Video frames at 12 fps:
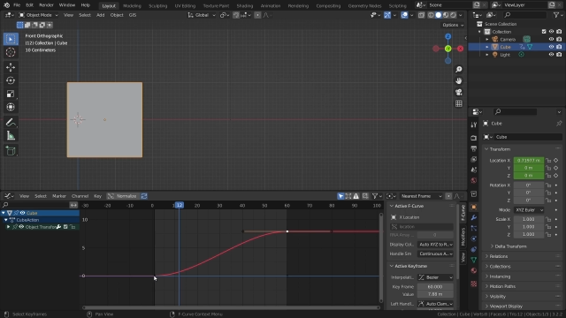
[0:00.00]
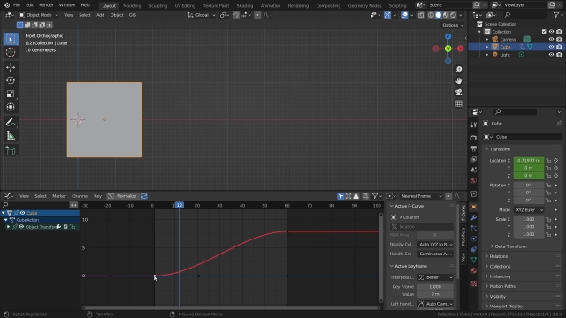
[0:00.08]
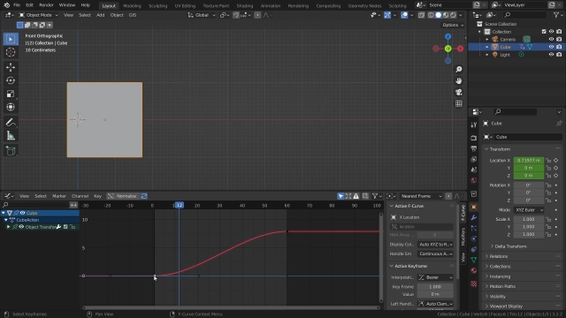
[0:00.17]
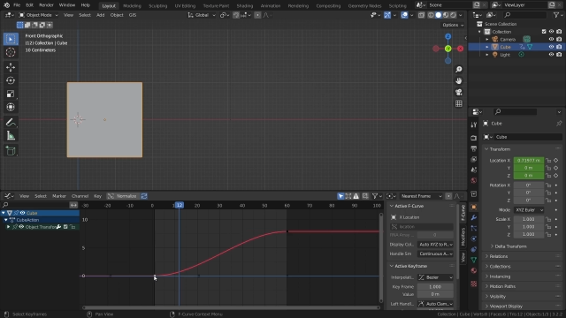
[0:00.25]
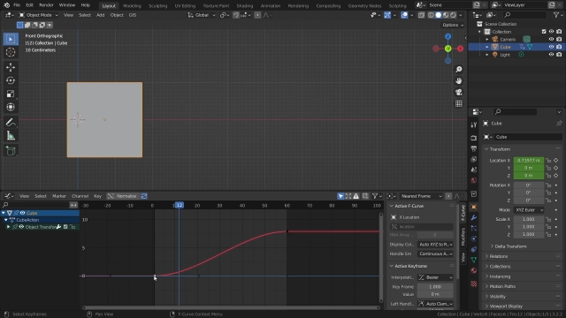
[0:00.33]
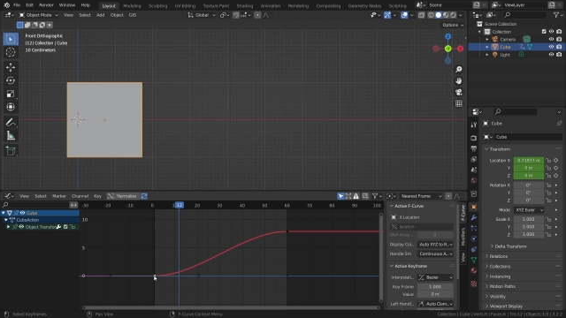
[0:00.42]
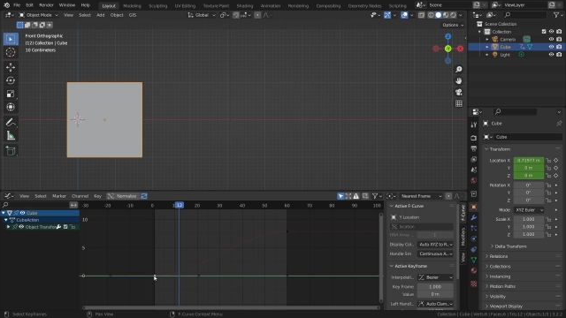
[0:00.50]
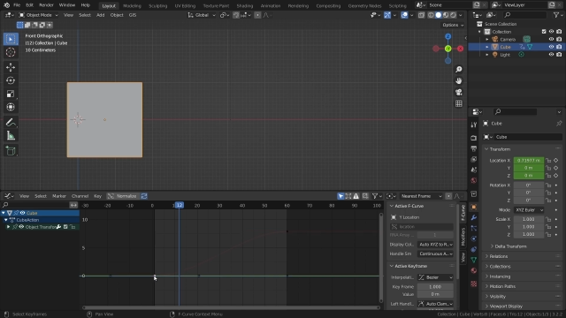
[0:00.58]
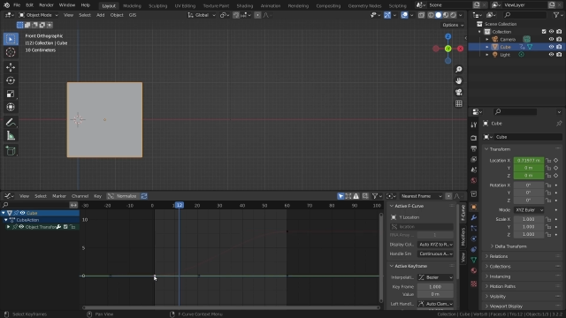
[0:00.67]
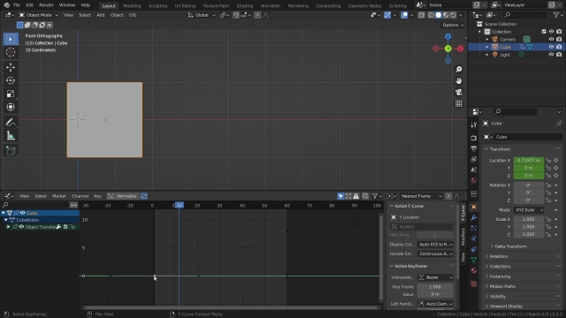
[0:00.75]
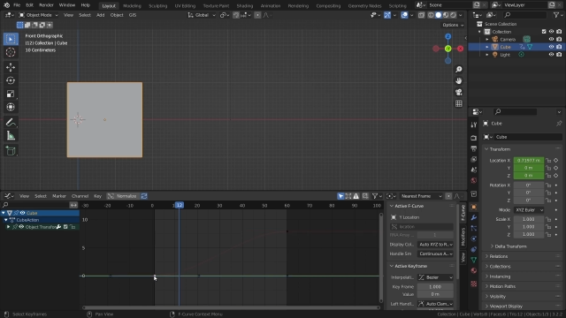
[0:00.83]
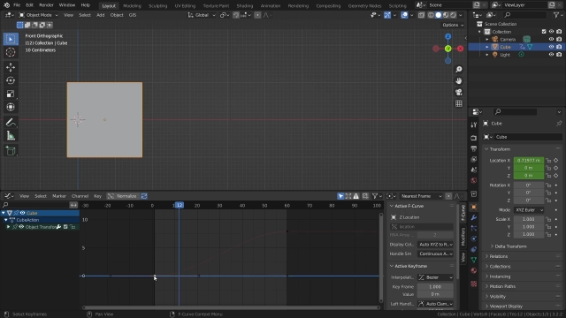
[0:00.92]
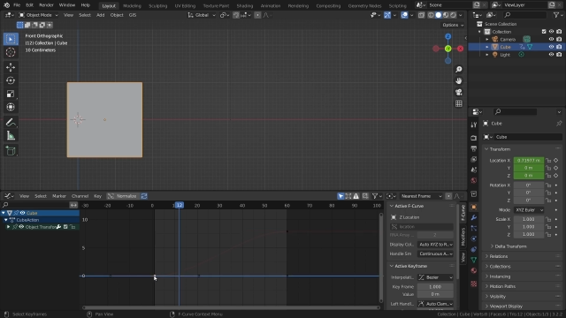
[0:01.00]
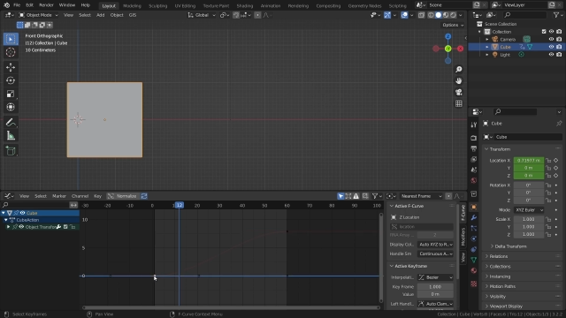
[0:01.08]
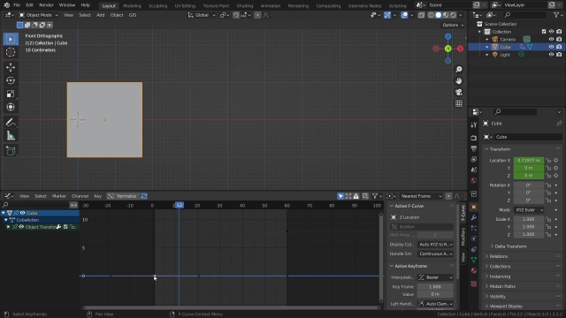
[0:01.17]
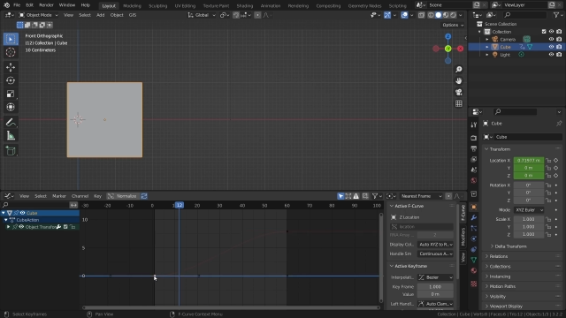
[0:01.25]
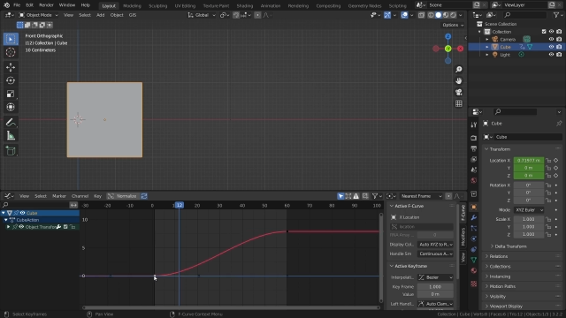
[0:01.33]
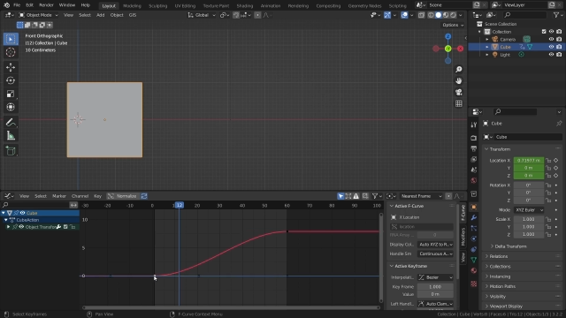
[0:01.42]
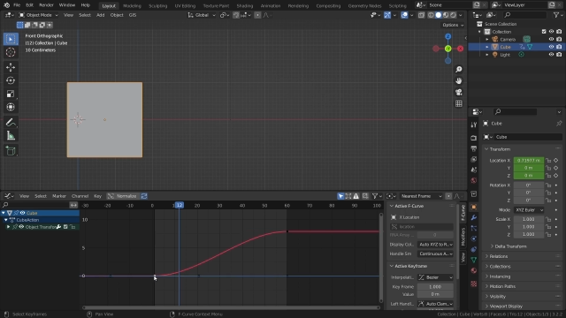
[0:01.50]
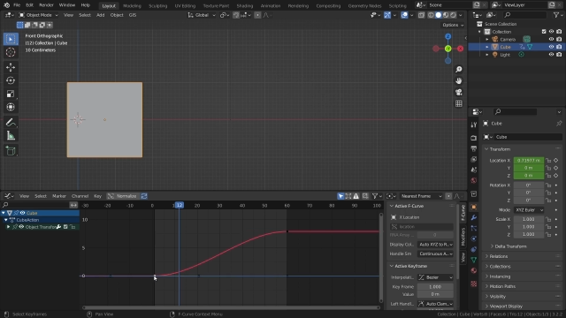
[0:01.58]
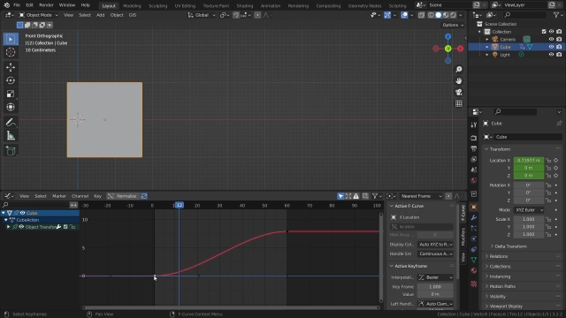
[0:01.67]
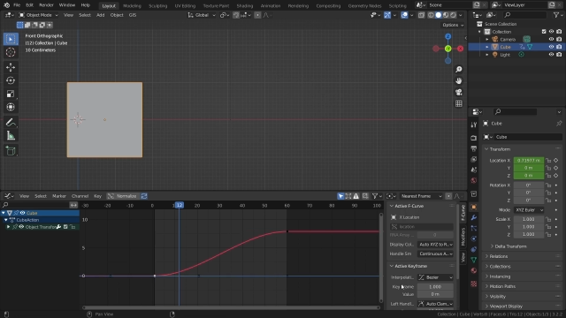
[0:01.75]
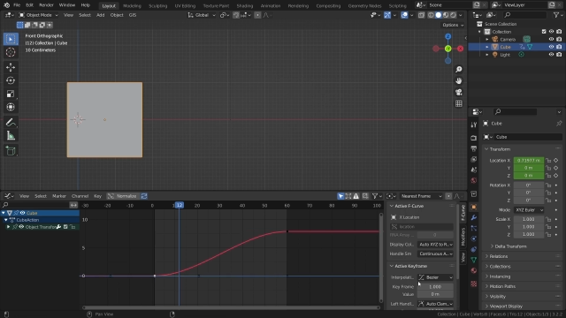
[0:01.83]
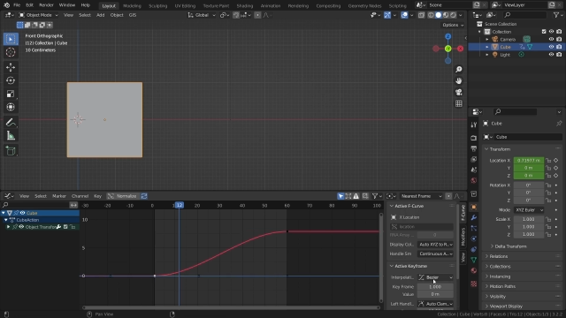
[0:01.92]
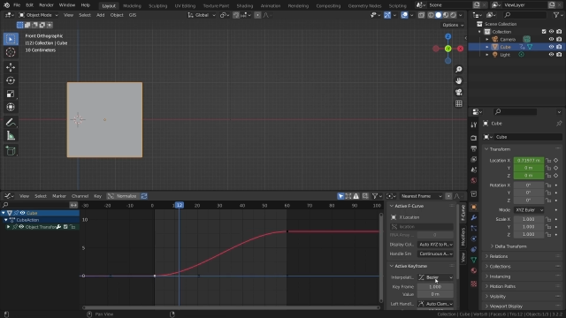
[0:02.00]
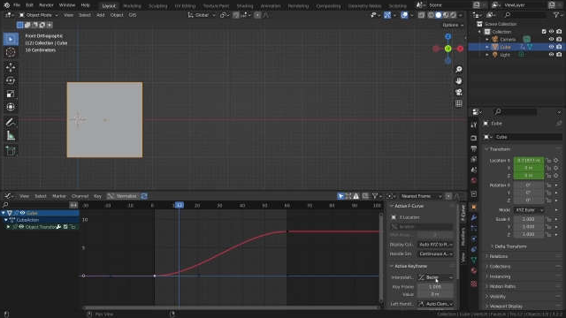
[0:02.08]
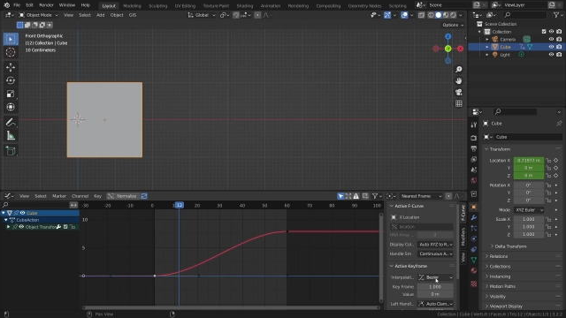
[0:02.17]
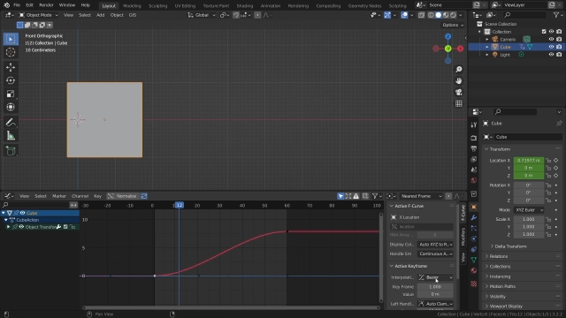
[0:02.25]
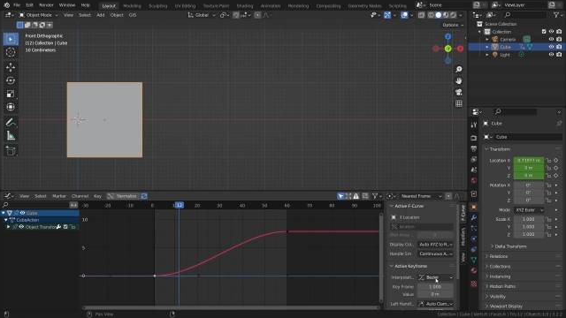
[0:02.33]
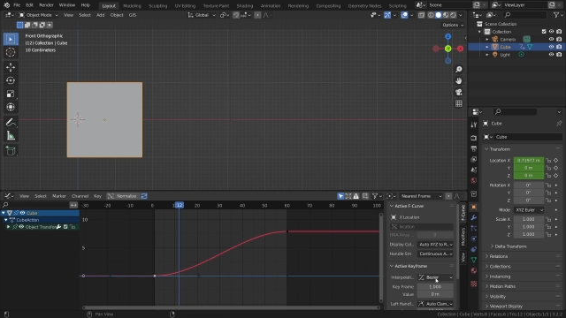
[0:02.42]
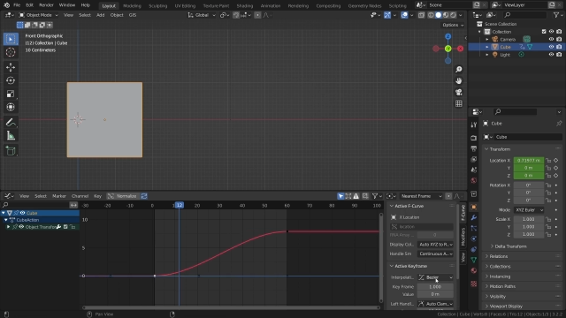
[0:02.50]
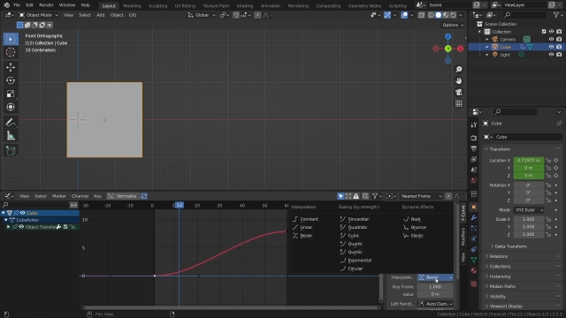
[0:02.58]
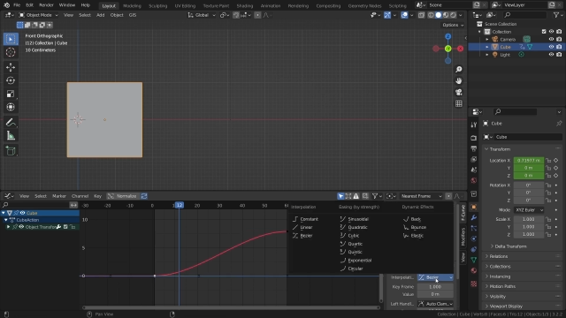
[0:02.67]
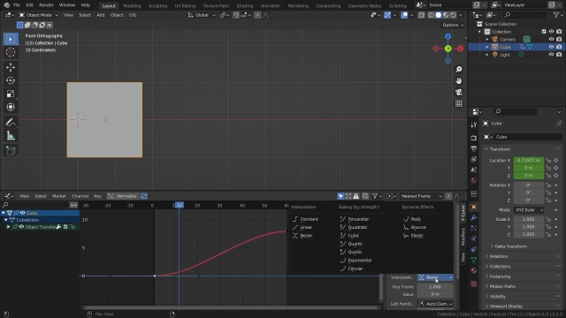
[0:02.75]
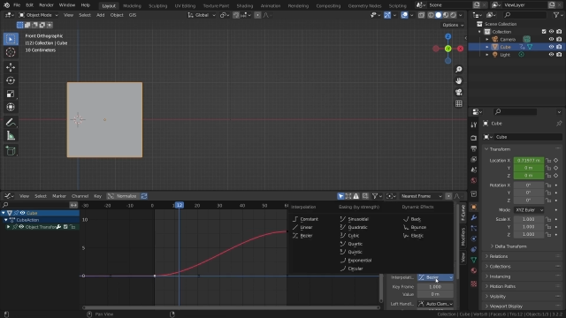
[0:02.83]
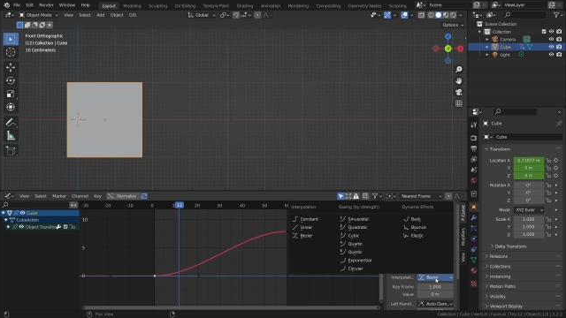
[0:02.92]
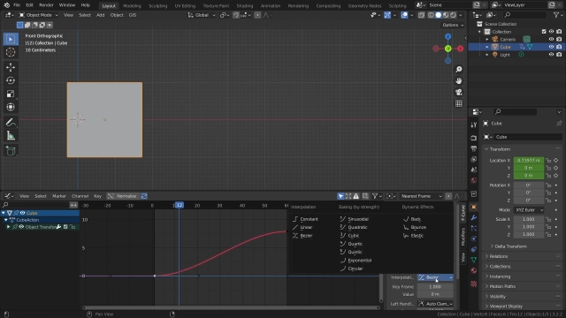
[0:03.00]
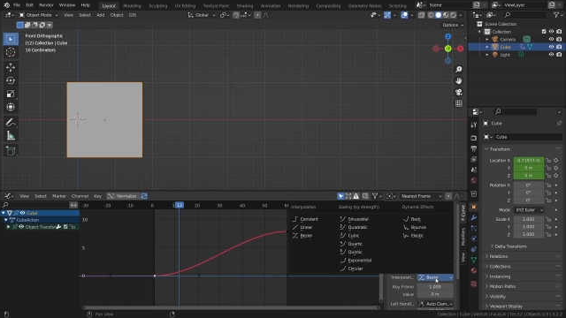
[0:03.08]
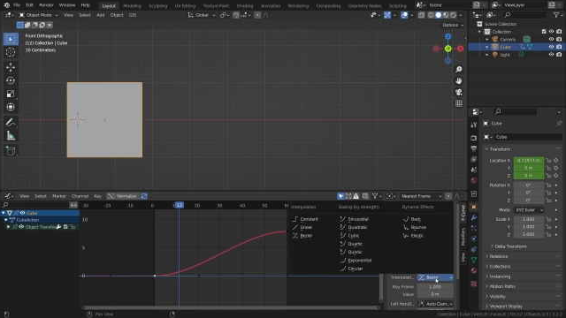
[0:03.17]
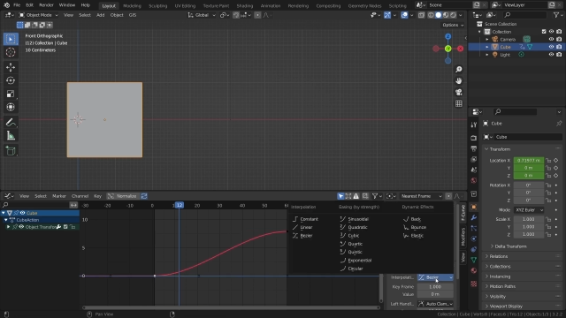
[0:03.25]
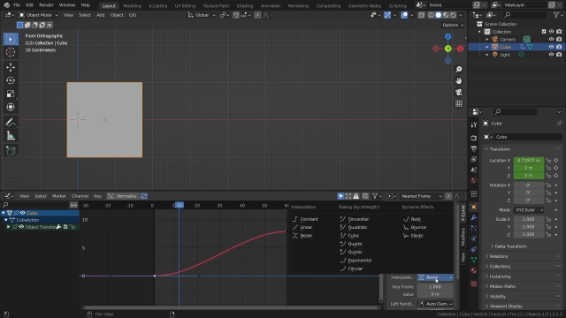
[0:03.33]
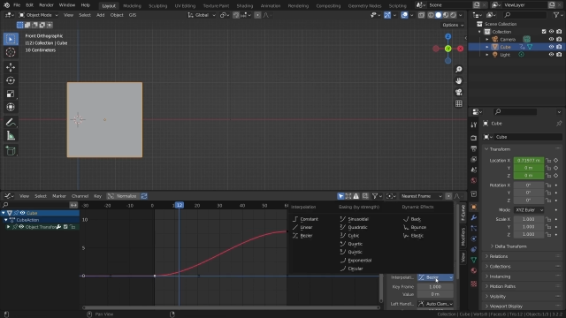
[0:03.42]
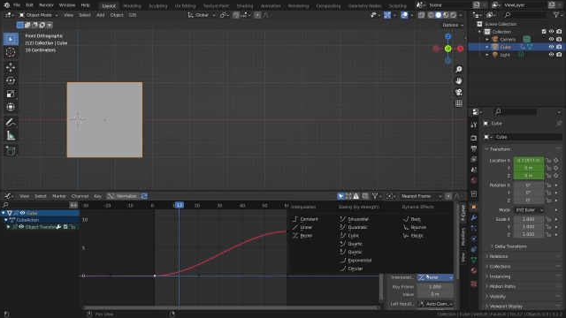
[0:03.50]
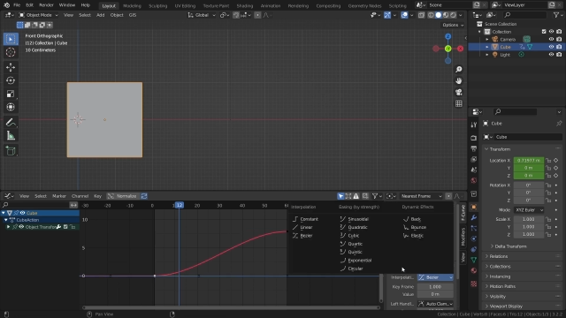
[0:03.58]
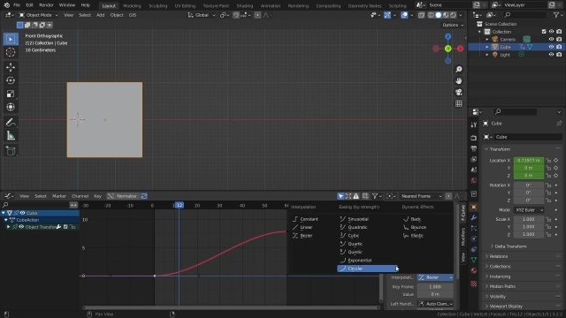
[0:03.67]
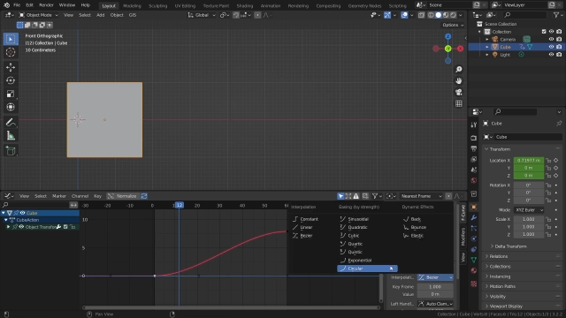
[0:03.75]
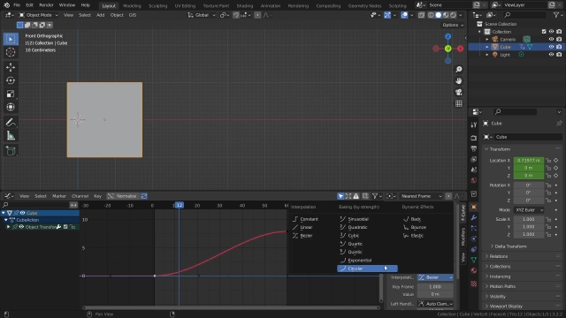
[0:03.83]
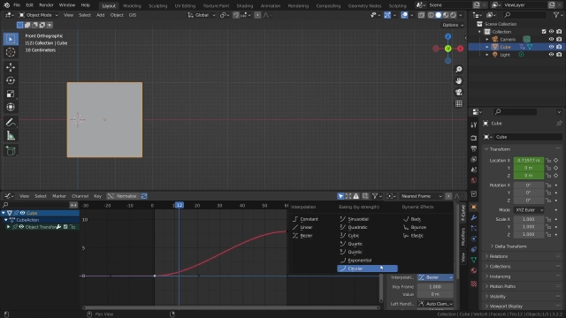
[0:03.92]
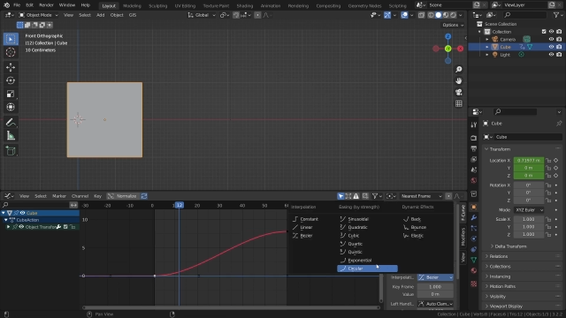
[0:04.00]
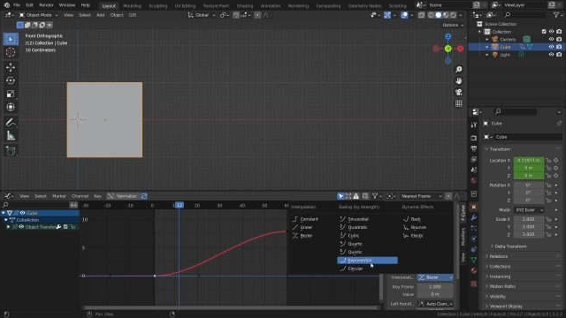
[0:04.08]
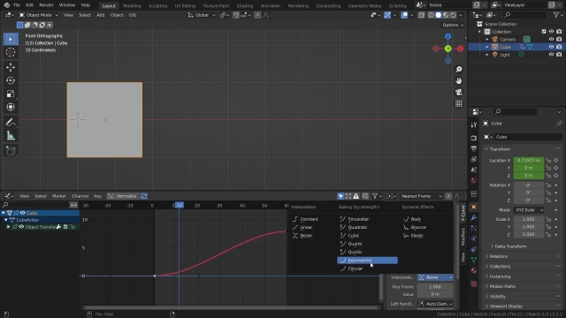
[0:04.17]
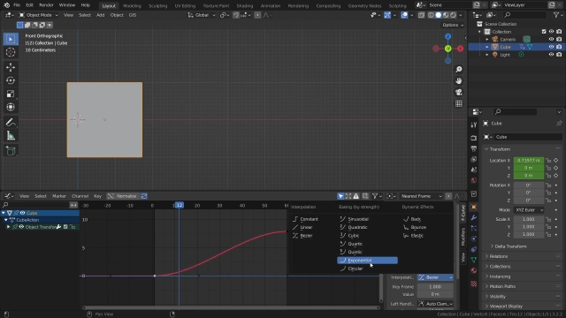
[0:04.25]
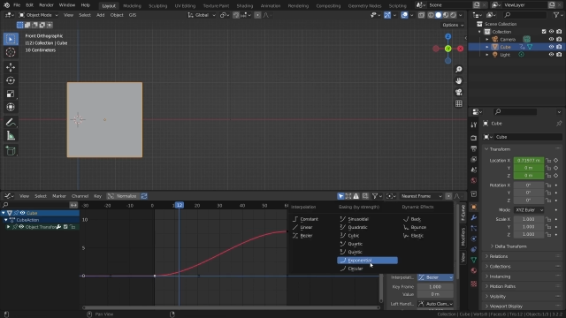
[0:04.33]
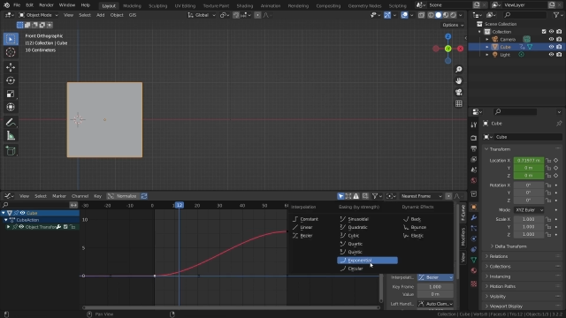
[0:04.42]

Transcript: (no speaker visible)